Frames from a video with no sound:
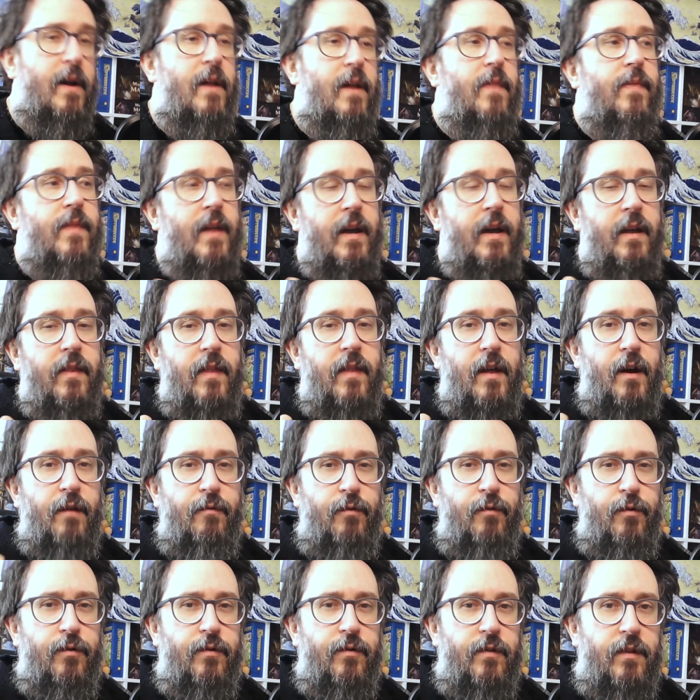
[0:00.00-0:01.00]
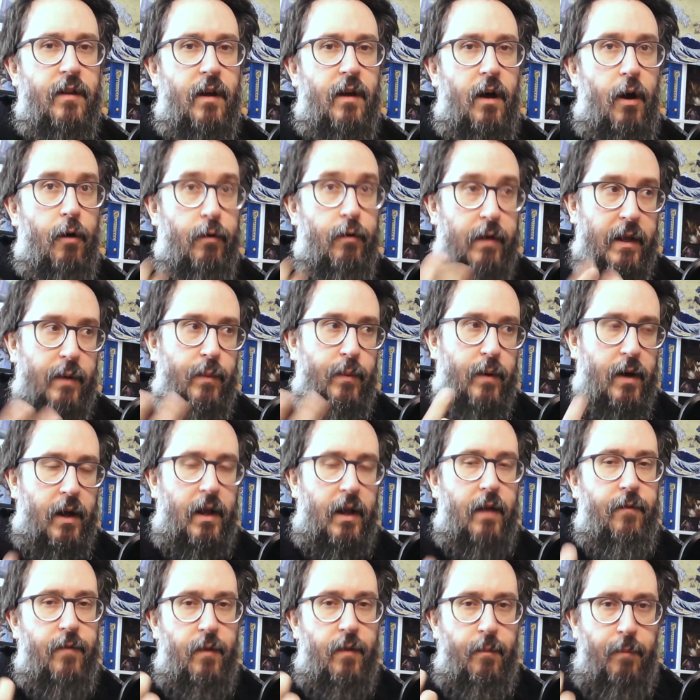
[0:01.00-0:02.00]
They are rules that only work
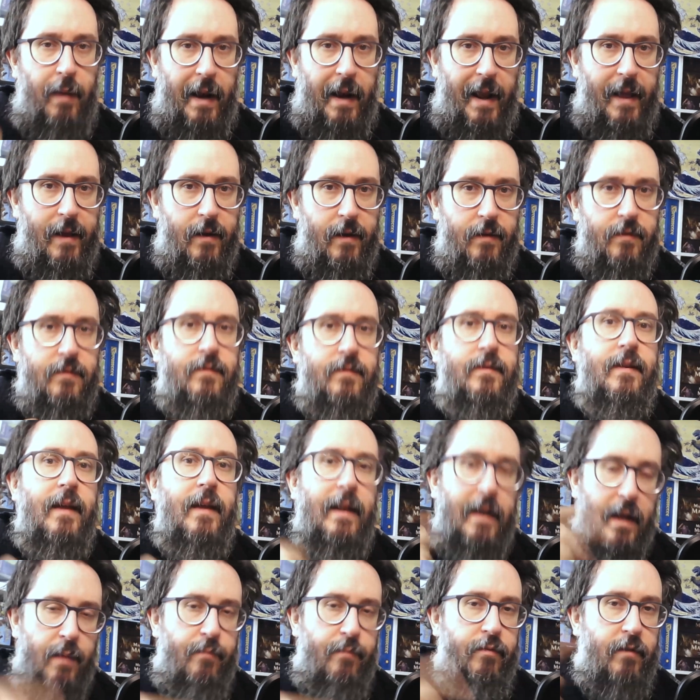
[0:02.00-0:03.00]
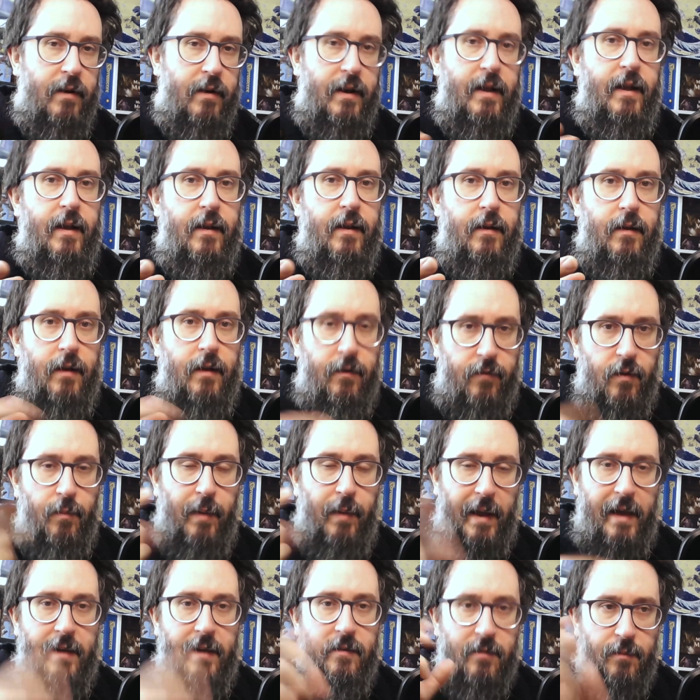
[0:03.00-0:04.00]
if the players
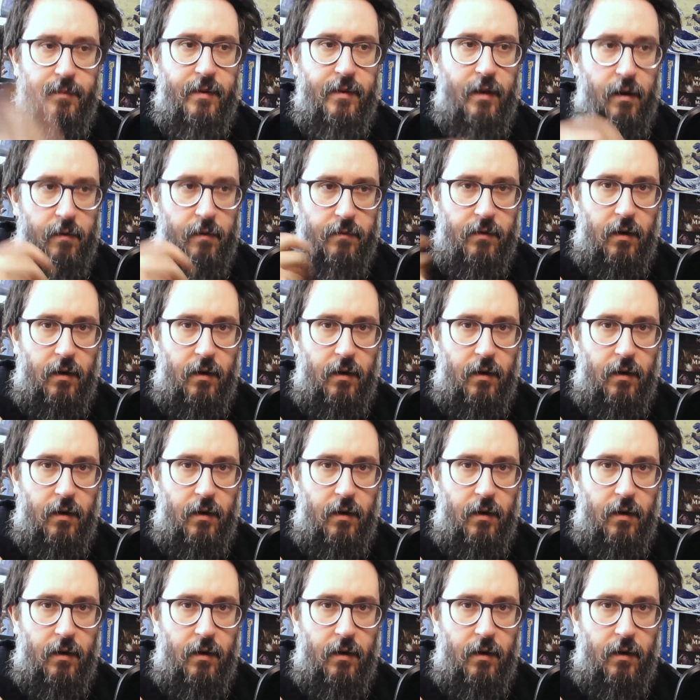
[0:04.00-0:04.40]
themselves